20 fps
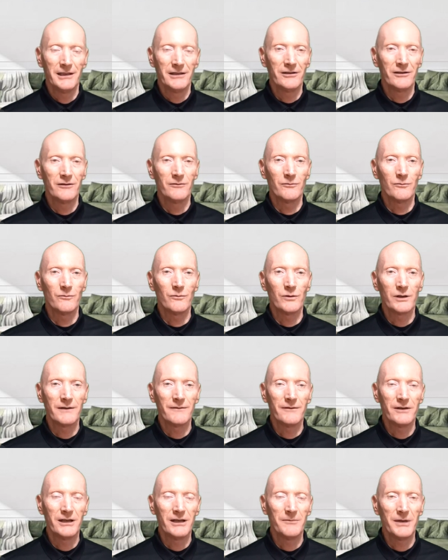
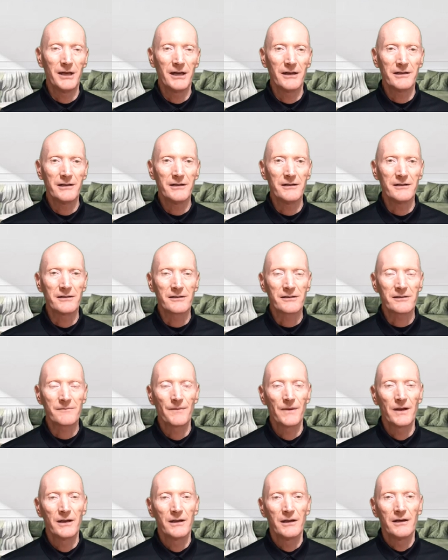whatever the amount is.
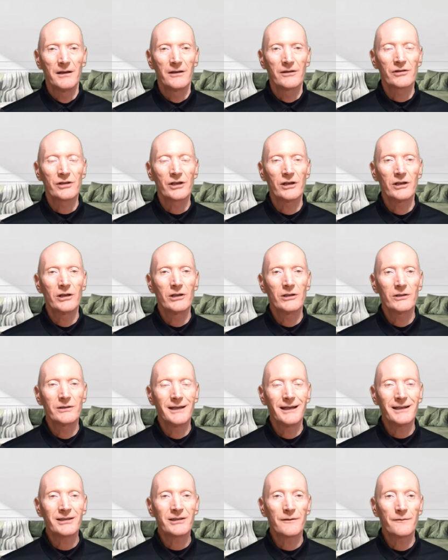So
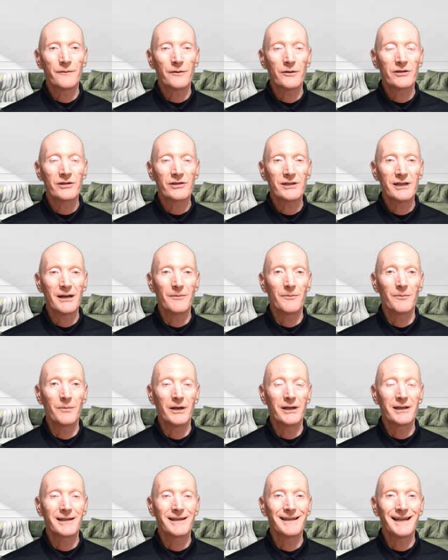that's the first step,
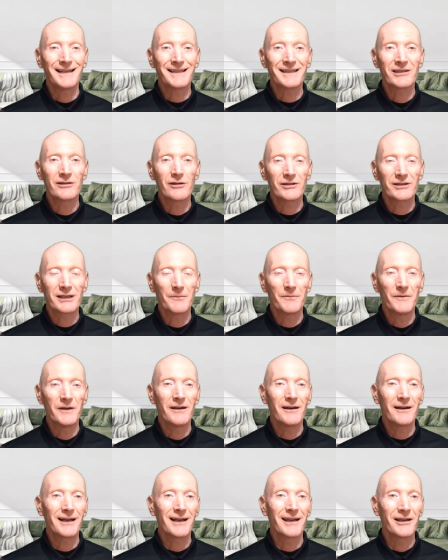but that's not
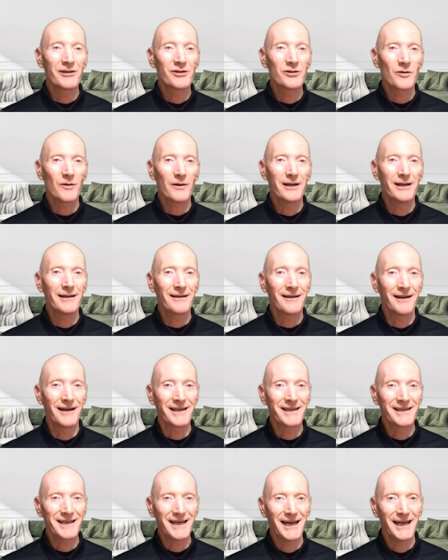something you can literally
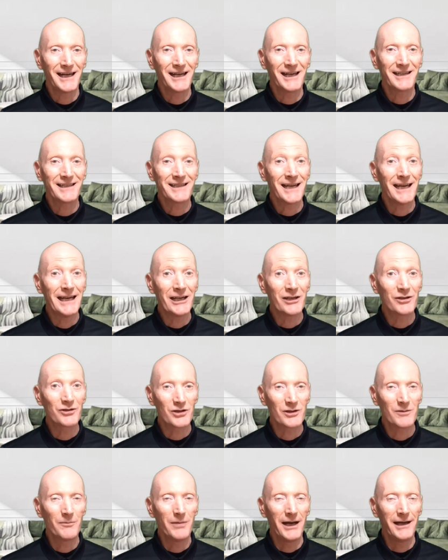take
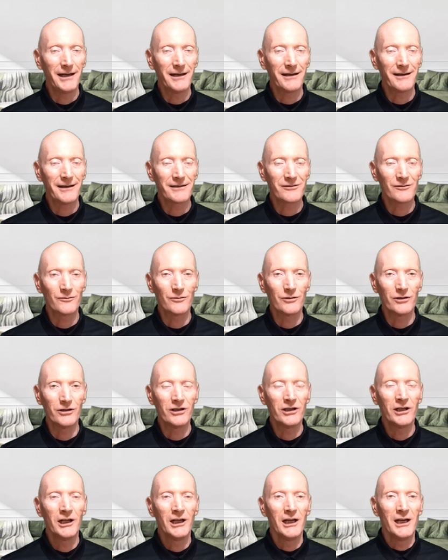to the bank, as it
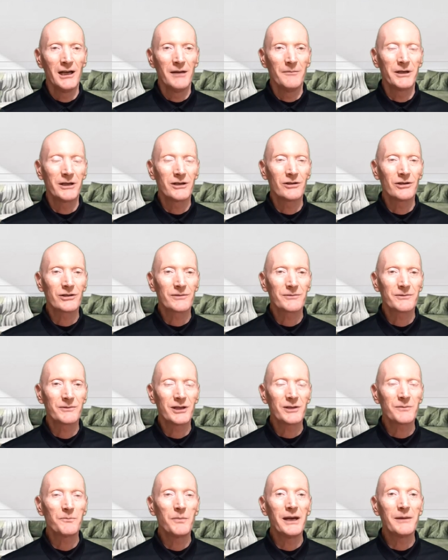were, because
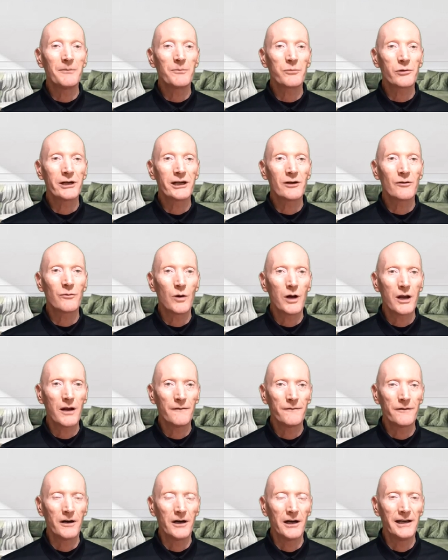just being
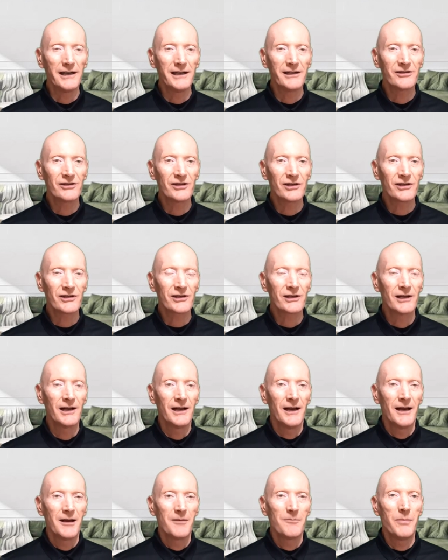pre-qualified is just
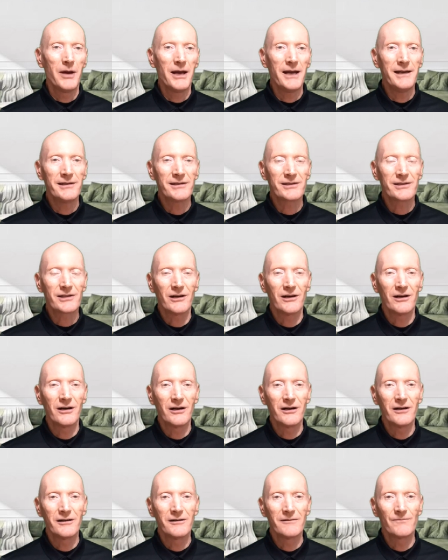based
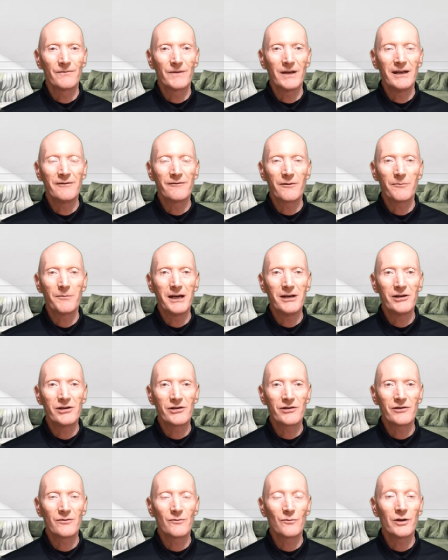on
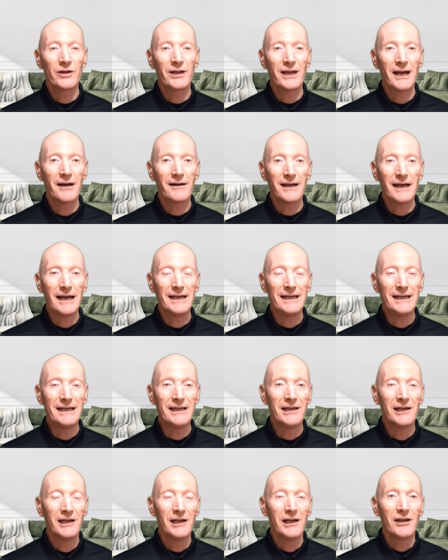information without
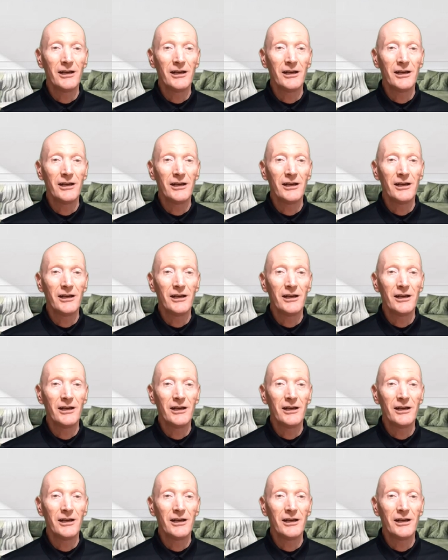any